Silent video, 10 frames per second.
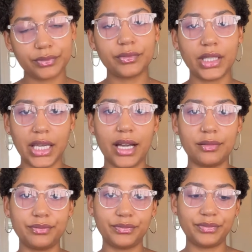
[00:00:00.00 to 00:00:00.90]
Yeah,
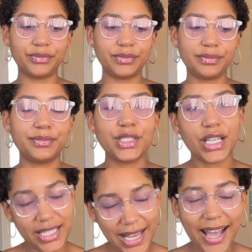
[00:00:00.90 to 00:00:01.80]

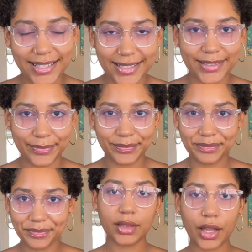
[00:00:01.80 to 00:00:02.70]
it's ass.
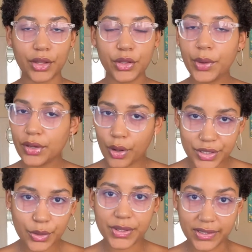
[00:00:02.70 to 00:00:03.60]
You can
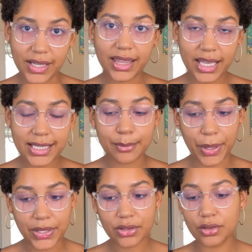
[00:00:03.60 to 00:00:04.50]
also see this
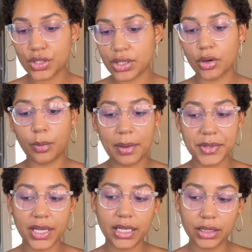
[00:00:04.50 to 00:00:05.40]
based on just their
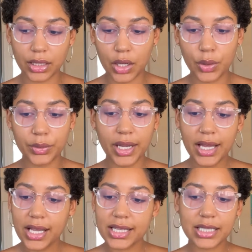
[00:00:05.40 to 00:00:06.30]
website alone.
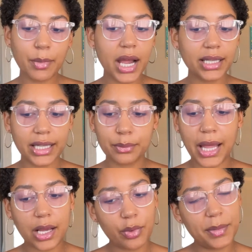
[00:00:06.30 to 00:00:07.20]
Smiling
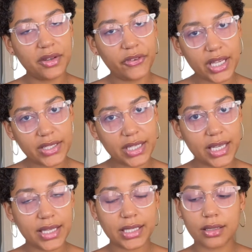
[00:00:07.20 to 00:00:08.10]
Black women
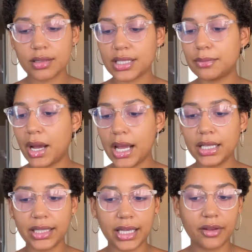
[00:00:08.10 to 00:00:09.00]
faces,
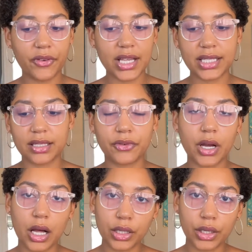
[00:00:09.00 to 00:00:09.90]
smiling faces of
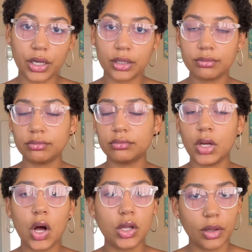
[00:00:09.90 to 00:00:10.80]
color,
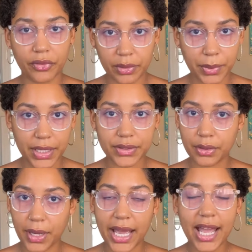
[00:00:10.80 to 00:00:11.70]
all over the place,
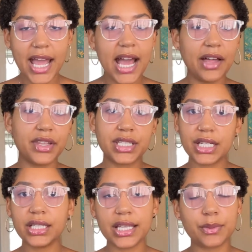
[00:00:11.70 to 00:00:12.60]
okay? And the
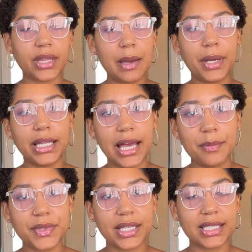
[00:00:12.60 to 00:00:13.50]
deal is with
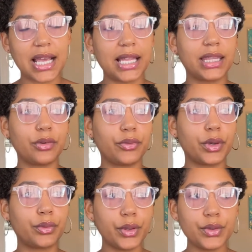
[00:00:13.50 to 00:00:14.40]
MLMs is that the
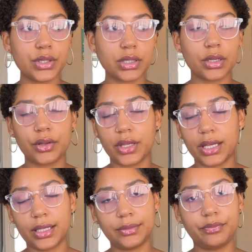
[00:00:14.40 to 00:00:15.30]
recruits or
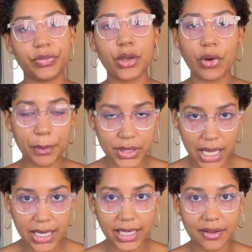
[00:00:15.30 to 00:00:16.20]
the
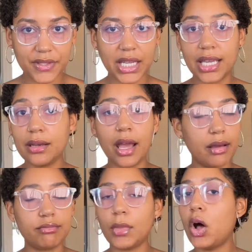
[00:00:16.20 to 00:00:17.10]
representatives in
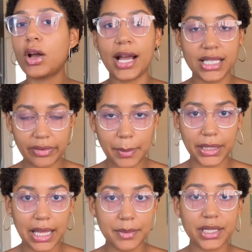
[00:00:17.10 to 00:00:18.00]
all kinds of
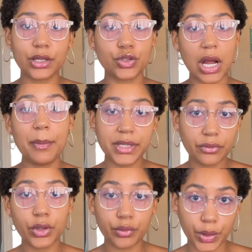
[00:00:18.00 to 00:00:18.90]
MLMs, their job is to
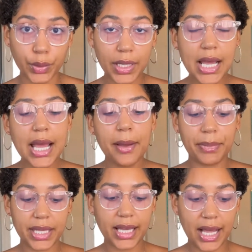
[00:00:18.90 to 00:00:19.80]
recruit
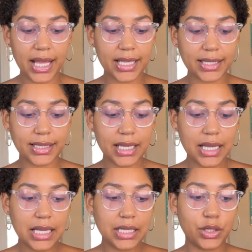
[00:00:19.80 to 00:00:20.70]
because
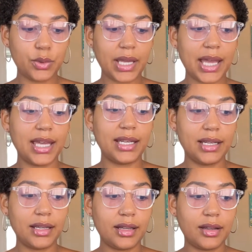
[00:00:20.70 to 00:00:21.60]
you can